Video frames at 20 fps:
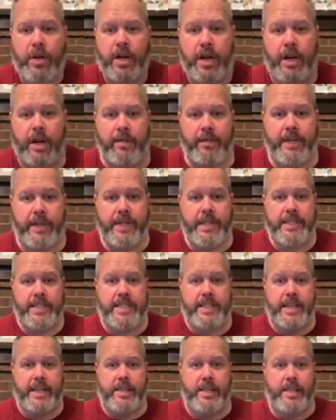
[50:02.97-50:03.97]

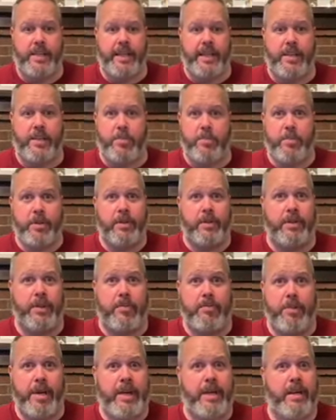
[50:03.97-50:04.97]
confidence that you build, the
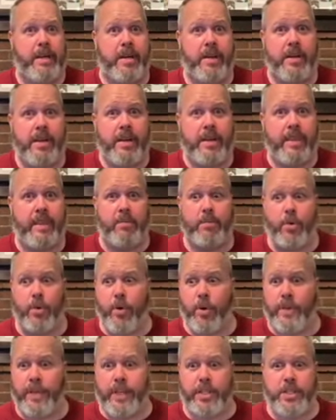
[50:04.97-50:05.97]
better, the
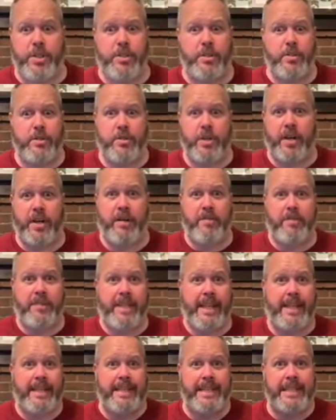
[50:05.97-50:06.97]
more that you
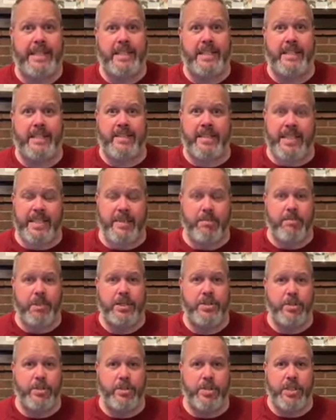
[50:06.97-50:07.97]
take these skills, these
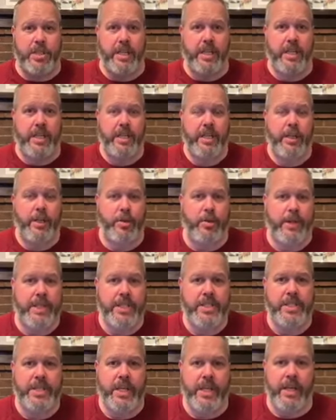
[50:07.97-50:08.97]
muscles
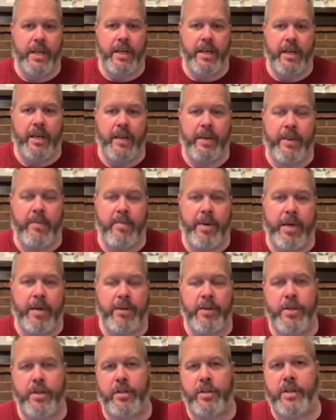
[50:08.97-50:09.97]
increase, the better
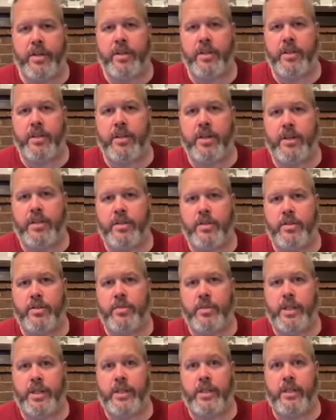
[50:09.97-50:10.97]
you're going to do
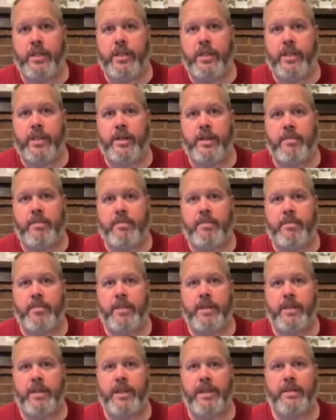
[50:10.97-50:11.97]
when
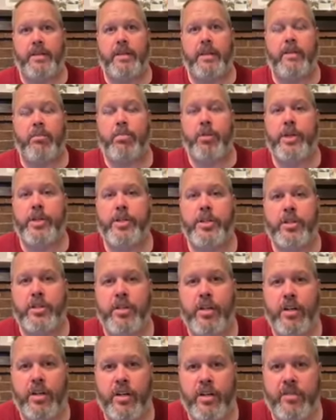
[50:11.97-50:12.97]
the pressure
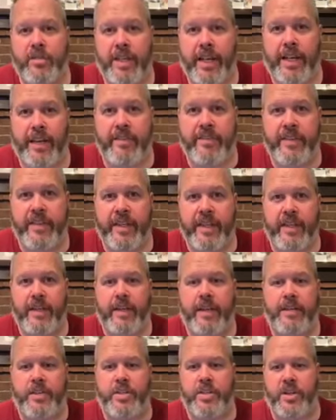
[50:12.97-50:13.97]
cooker of life
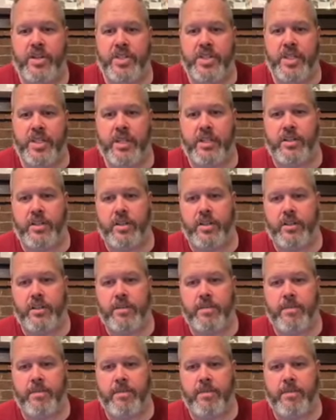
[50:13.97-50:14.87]
starts to get to you.